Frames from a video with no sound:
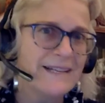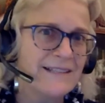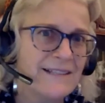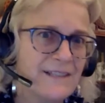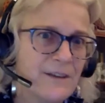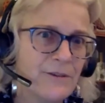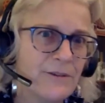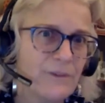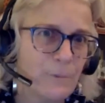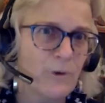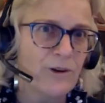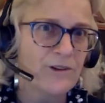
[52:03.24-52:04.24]
known of the
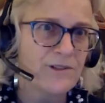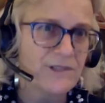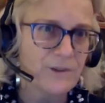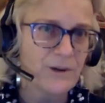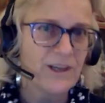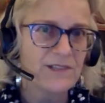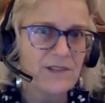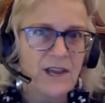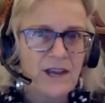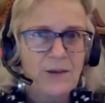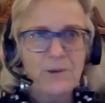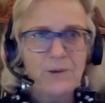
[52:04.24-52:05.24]
portal stories
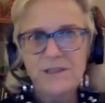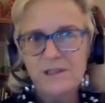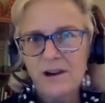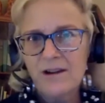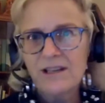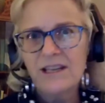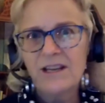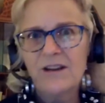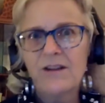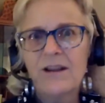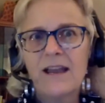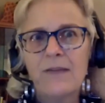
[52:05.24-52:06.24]
we start
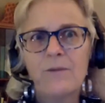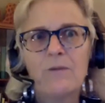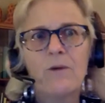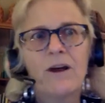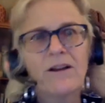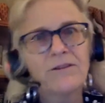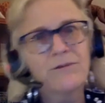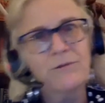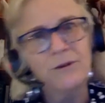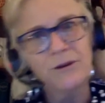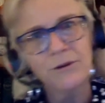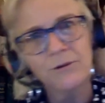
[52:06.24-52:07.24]
here and we walk
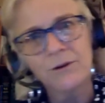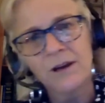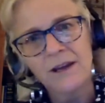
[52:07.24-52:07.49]
through